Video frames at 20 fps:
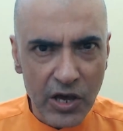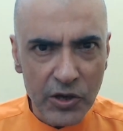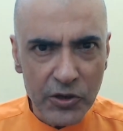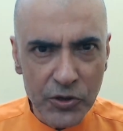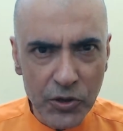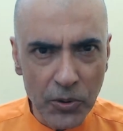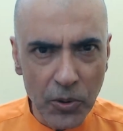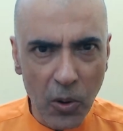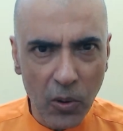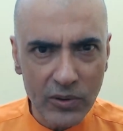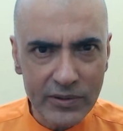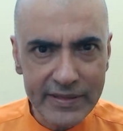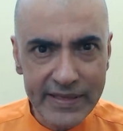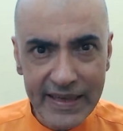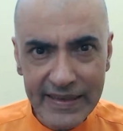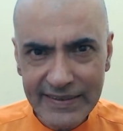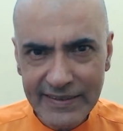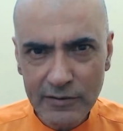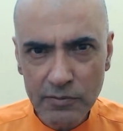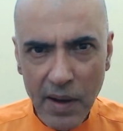You know,
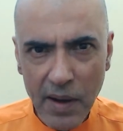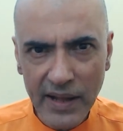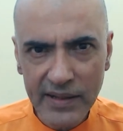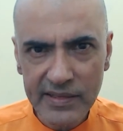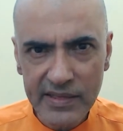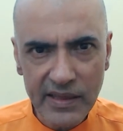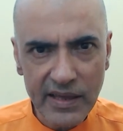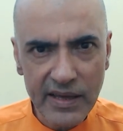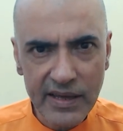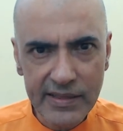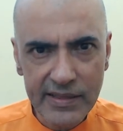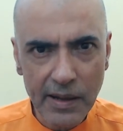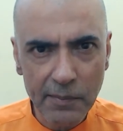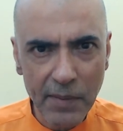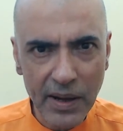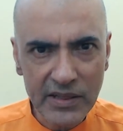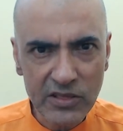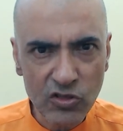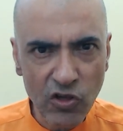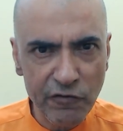this month, in the
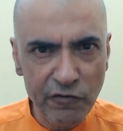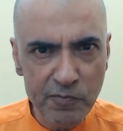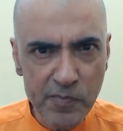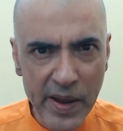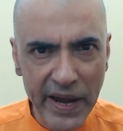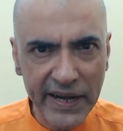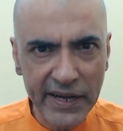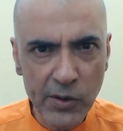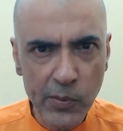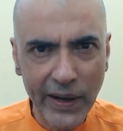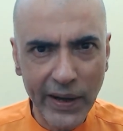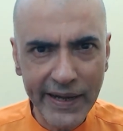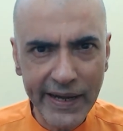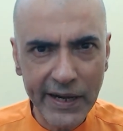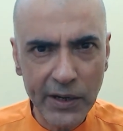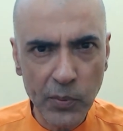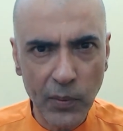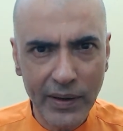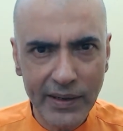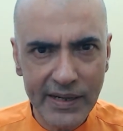month of May
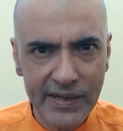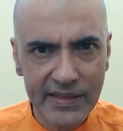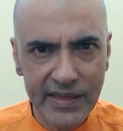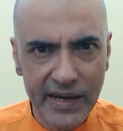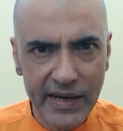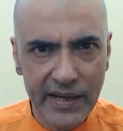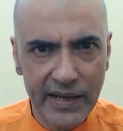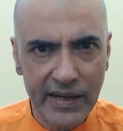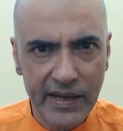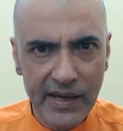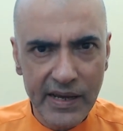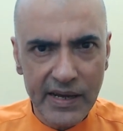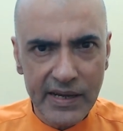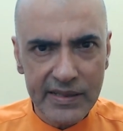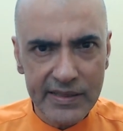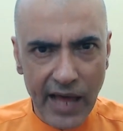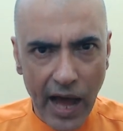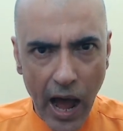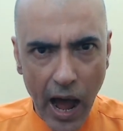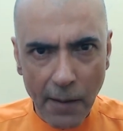2023,
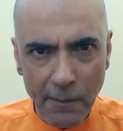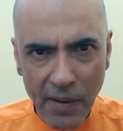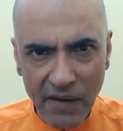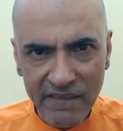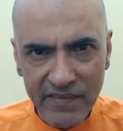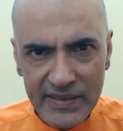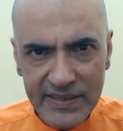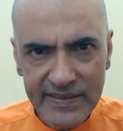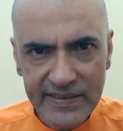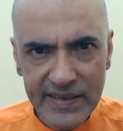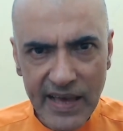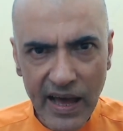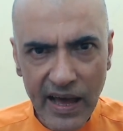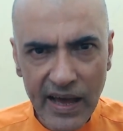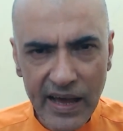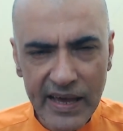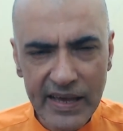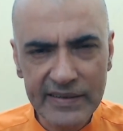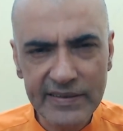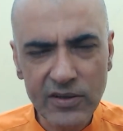the
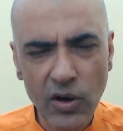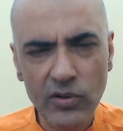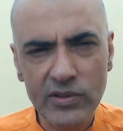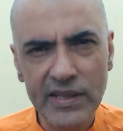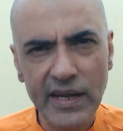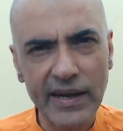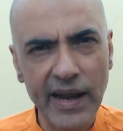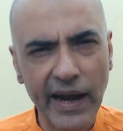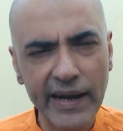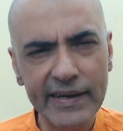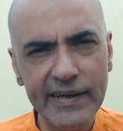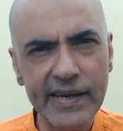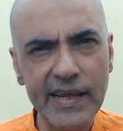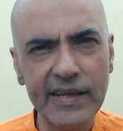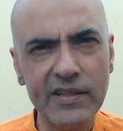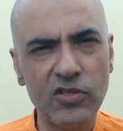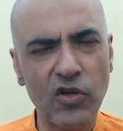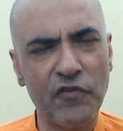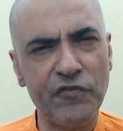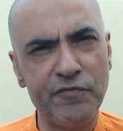Amavasya is on the
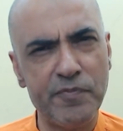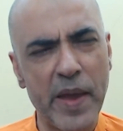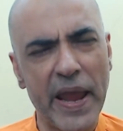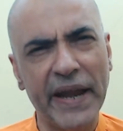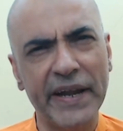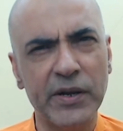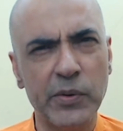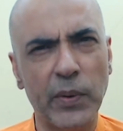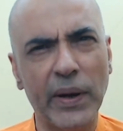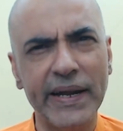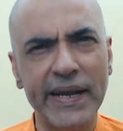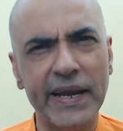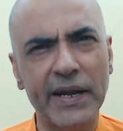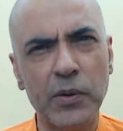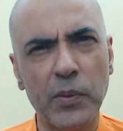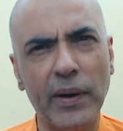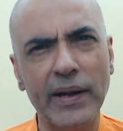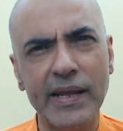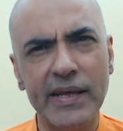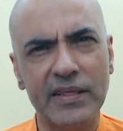19th of May
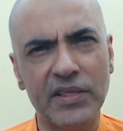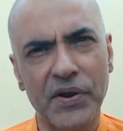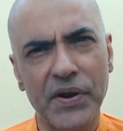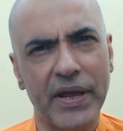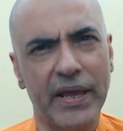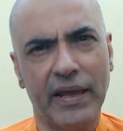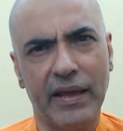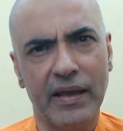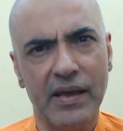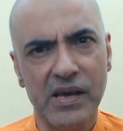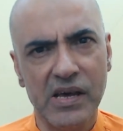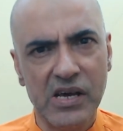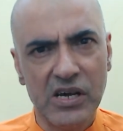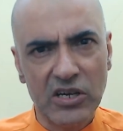2023.